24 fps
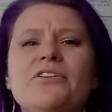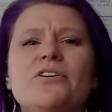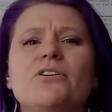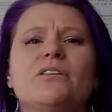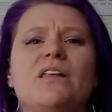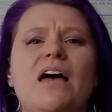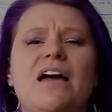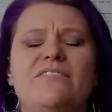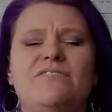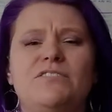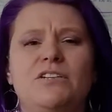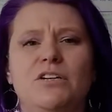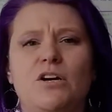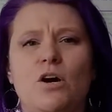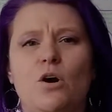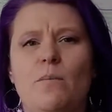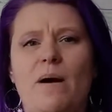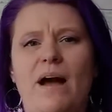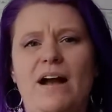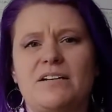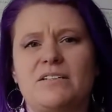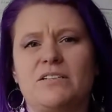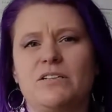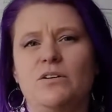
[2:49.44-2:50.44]
their life to go
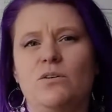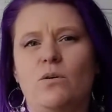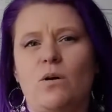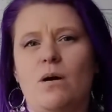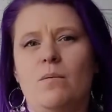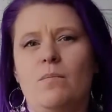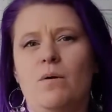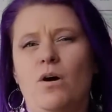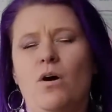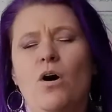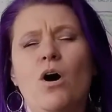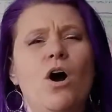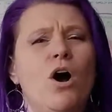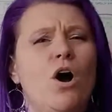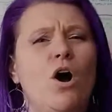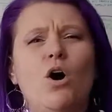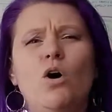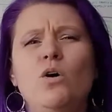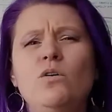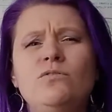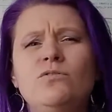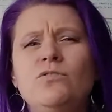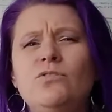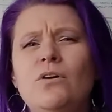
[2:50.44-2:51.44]
back to normal.
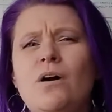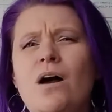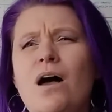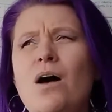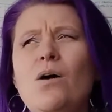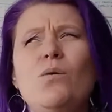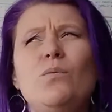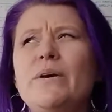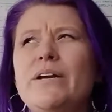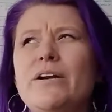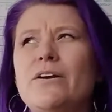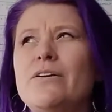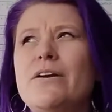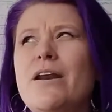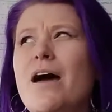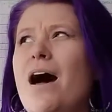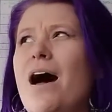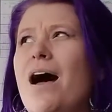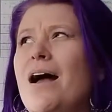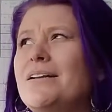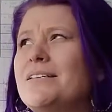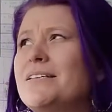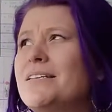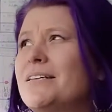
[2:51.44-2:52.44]
Overall, we are
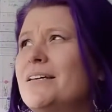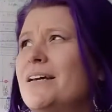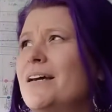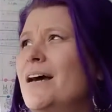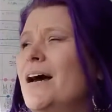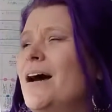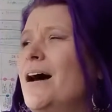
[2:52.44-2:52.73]
not